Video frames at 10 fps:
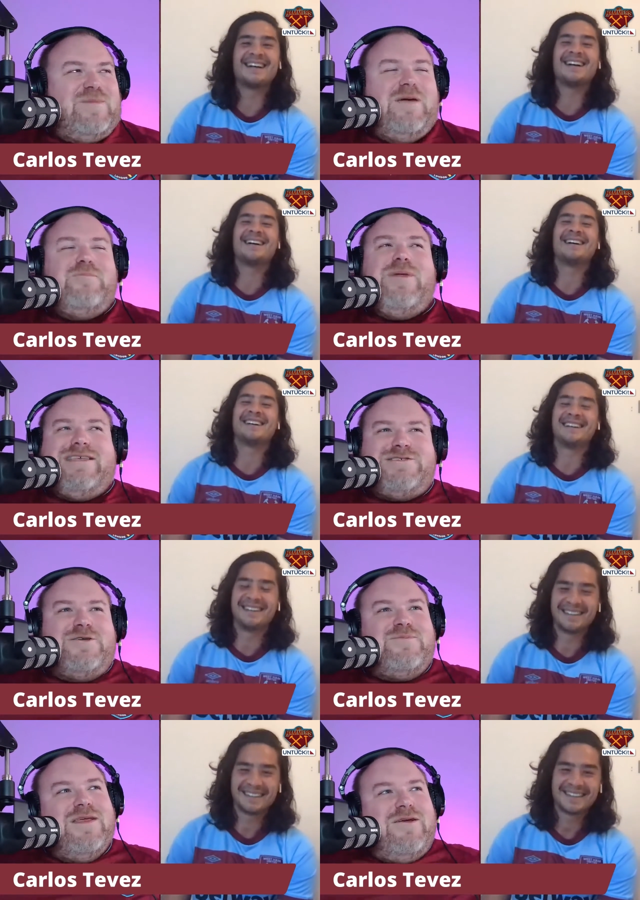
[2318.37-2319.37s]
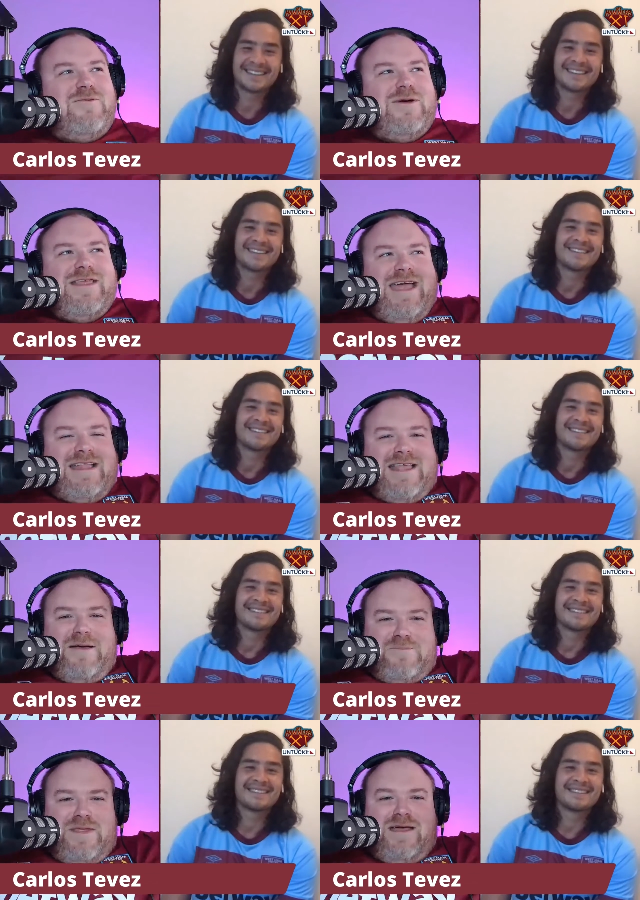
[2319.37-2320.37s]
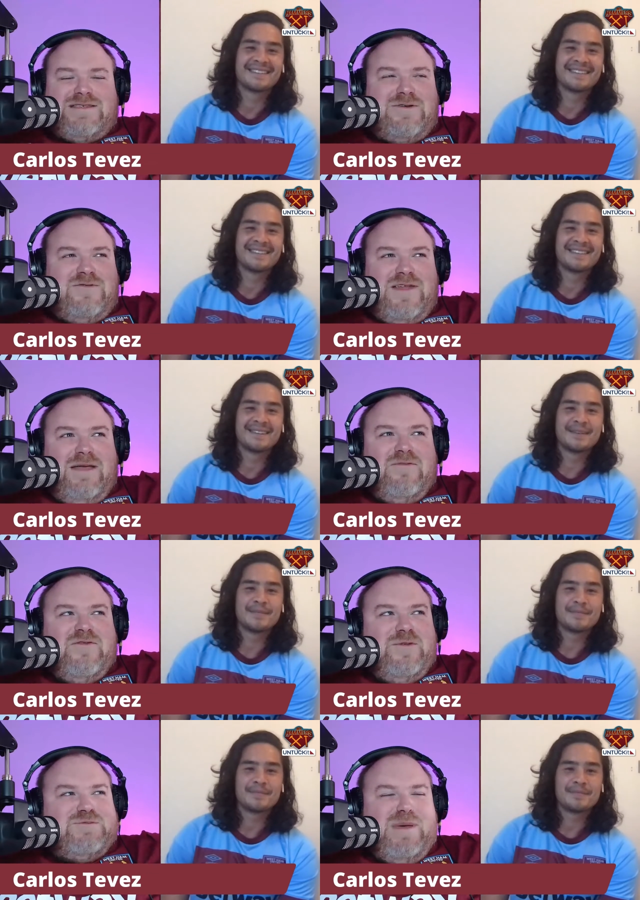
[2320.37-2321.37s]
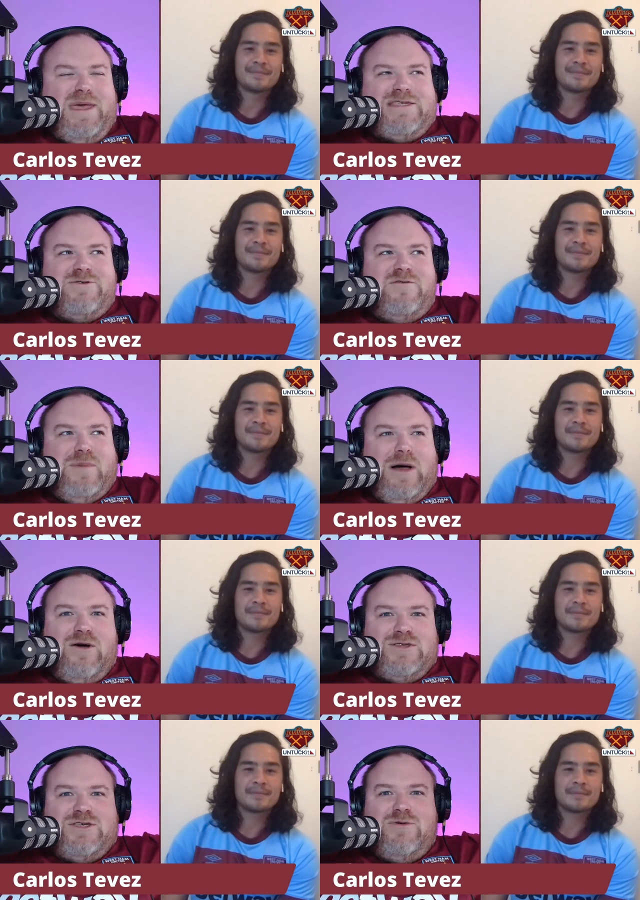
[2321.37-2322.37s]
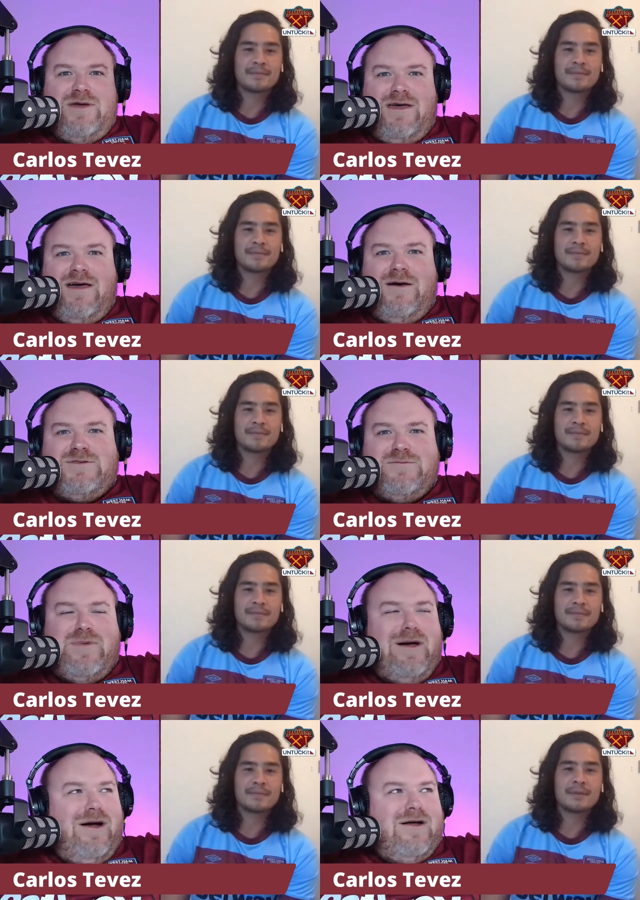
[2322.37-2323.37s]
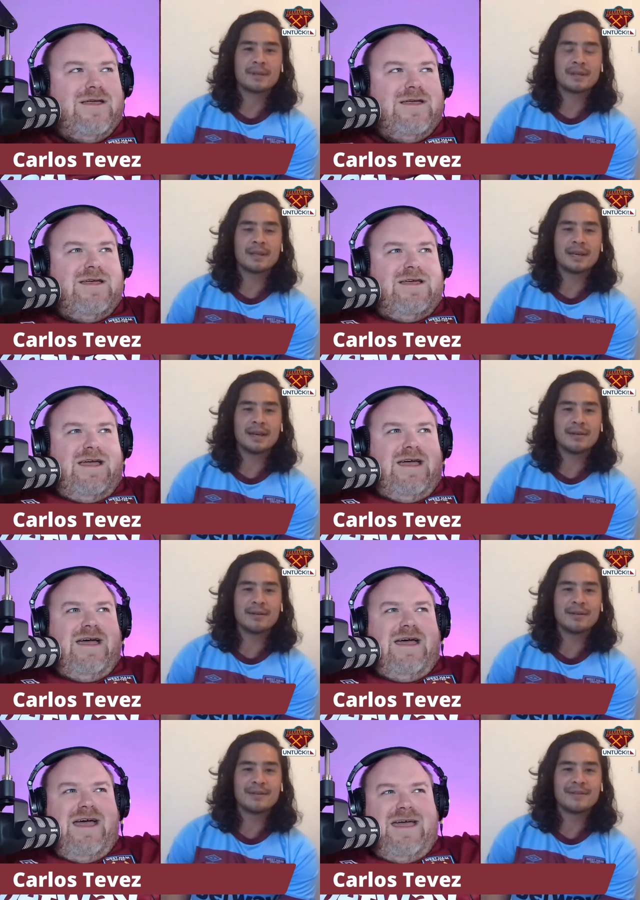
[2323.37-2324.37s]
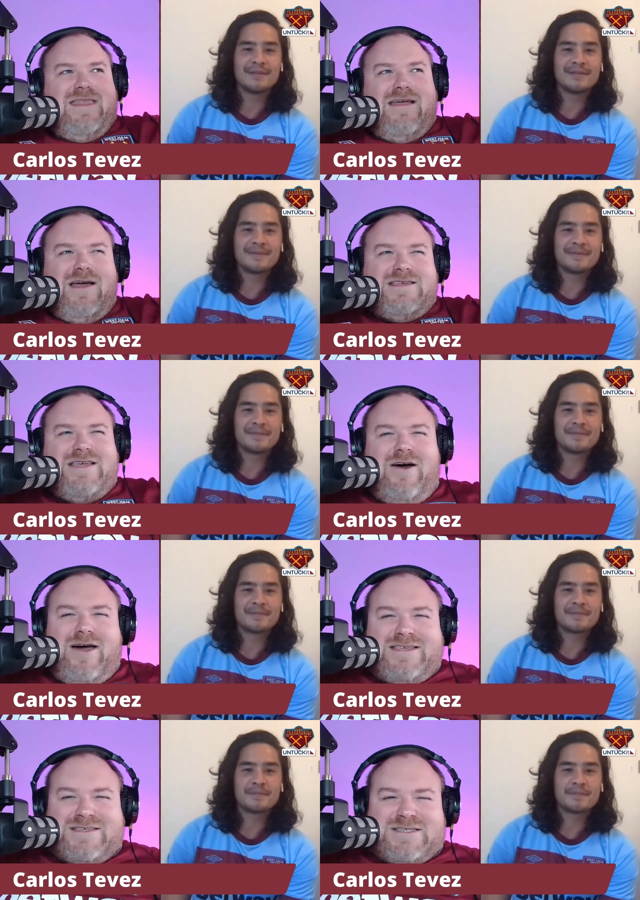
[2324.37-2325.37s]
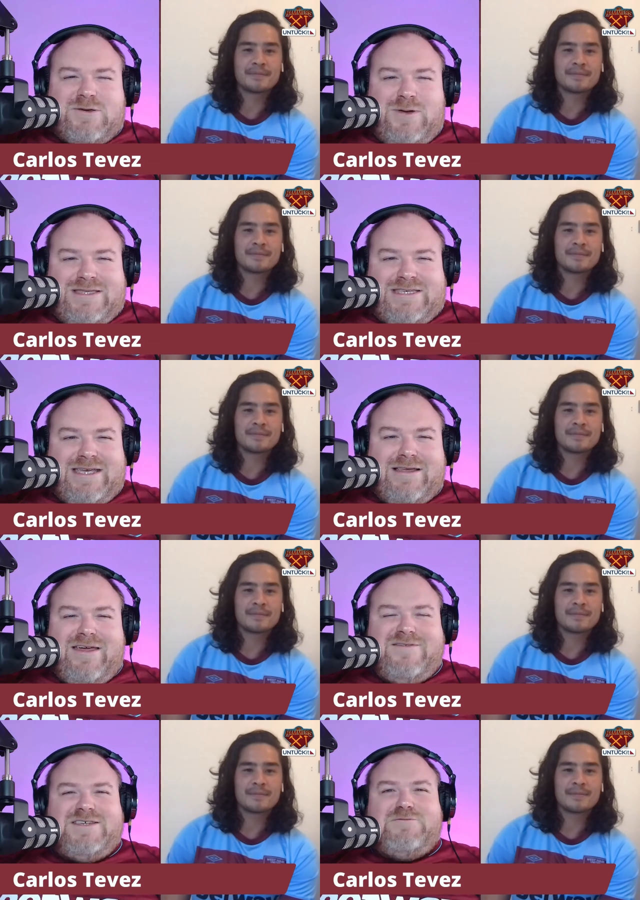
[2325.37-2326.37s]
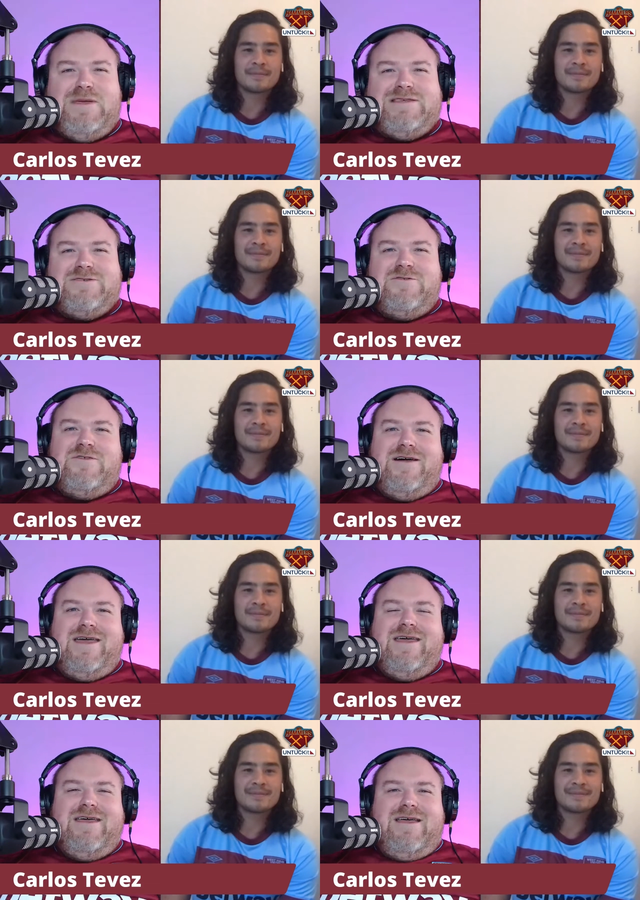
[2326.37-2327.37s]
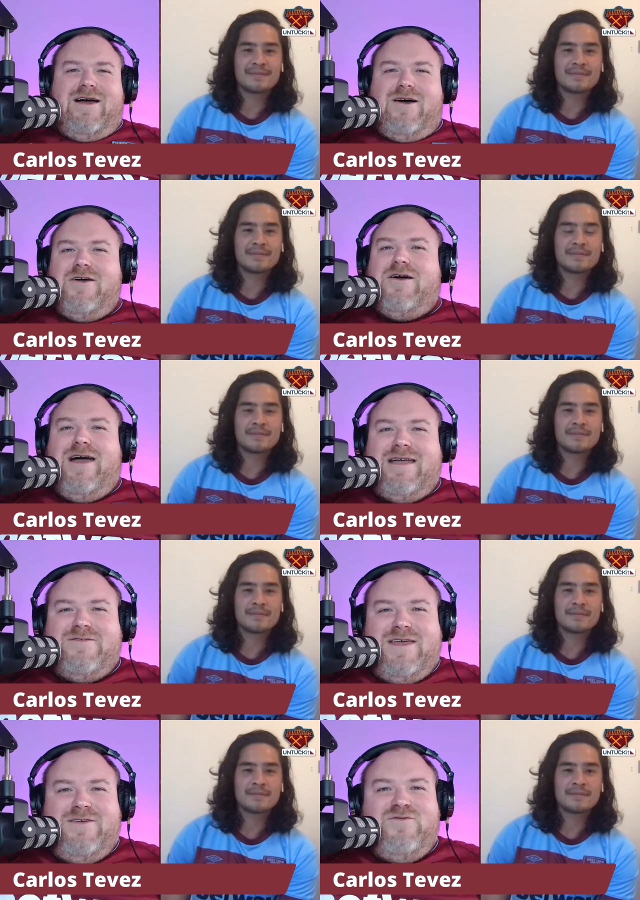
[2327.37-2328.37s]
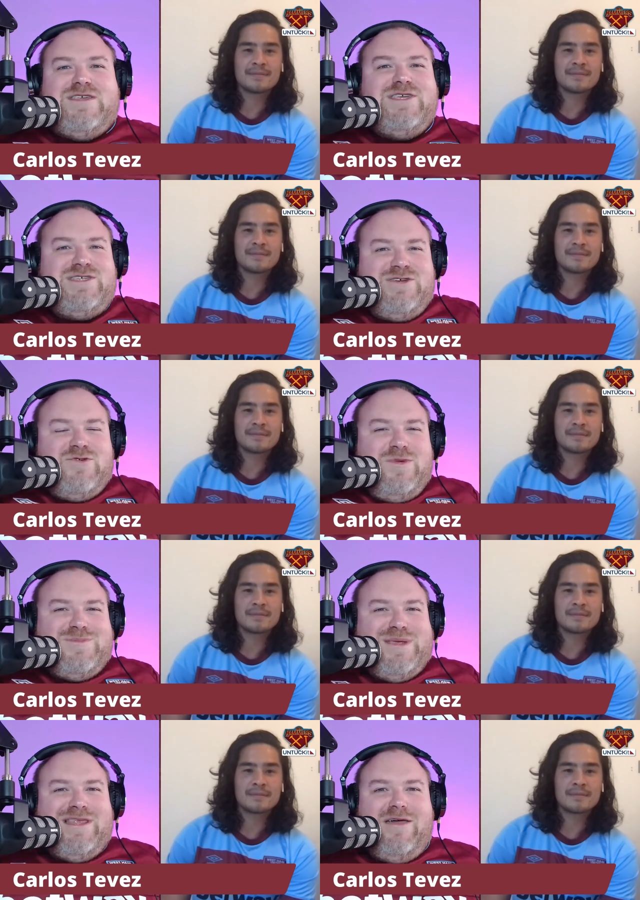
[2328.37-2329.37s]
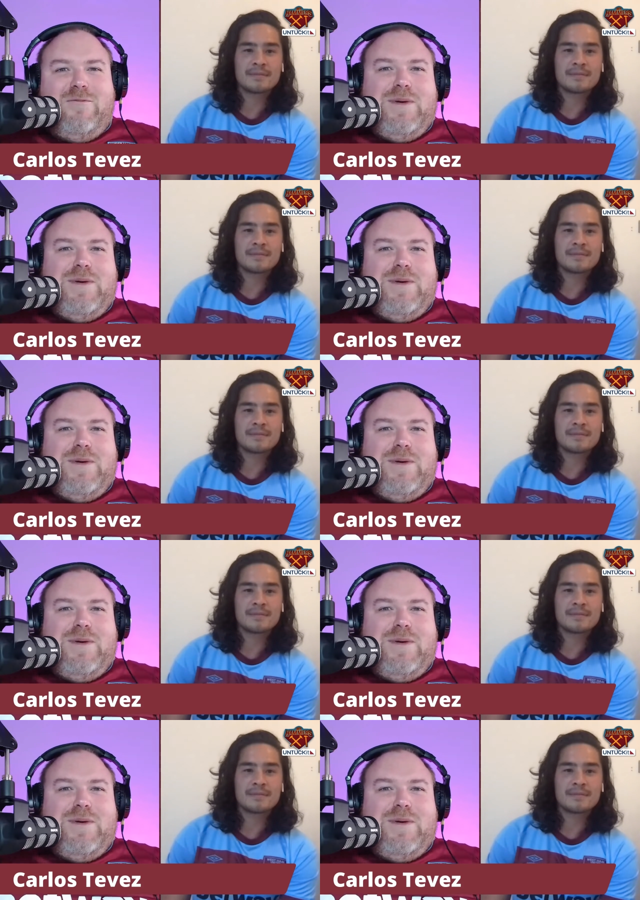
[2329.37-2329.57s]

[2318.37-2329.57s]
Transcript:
Speaker 1: And bless them, when they had that that sort of that infamous picture of Pardew at, at Upton Park.
Speaker 2: Yeah.
Speaker 1: And they're like, eyes are squinting, like they've just been sort of like, I, I had envisaged it almost being that they were